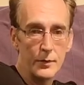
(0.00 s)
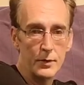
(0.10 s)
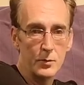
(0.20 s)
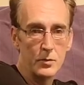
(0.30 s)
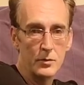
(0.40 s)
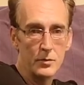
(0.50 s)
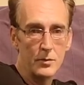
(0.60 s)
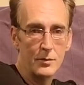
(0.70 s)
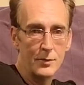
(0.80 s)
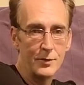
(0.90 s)
comfortable
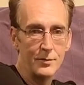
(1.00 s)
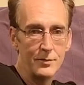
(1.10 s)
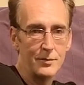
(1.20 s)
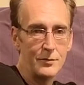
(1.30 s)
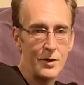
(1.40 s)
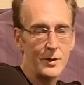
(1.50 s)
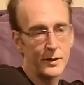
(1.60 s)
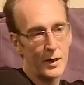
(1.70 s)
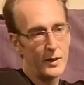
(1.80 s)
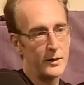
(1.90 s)
than
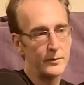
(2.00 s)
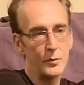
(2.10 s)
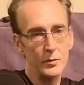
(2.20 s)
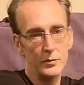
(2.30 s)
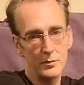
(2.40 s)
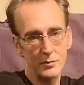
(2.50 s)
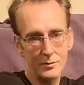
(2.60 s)
trying to carry a phone.